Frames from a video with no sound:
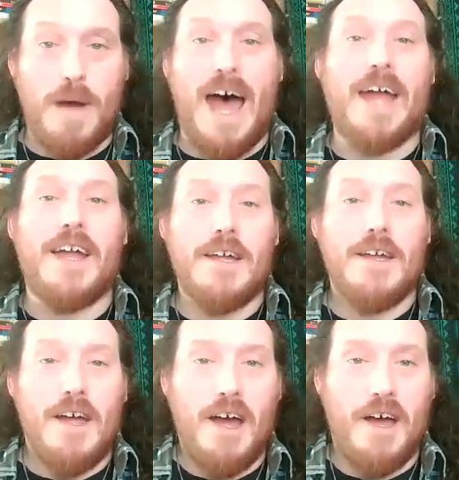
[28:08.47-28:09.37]
back
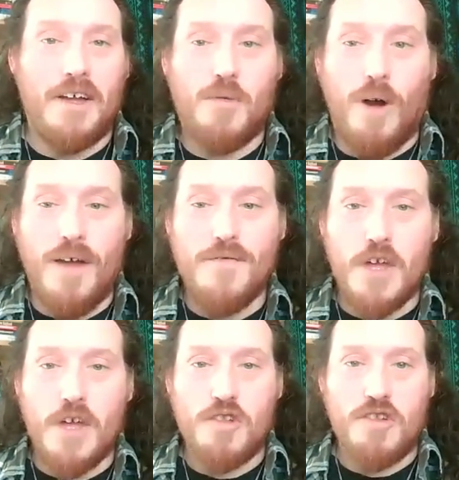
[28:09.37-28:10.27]
uh, quite
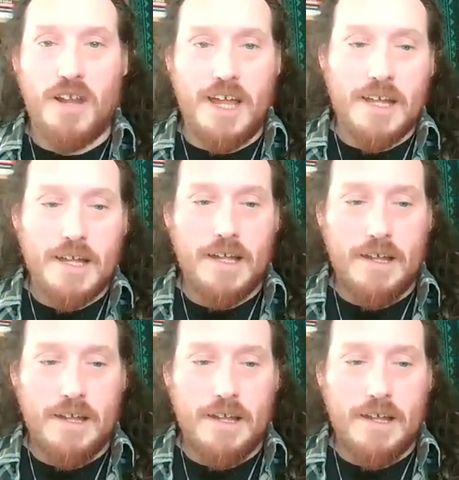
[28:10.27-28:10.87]
viciously.